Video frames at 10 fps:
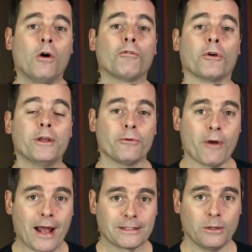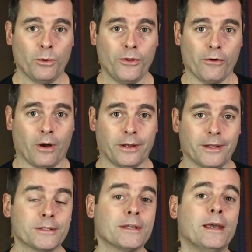for interacting with your audience,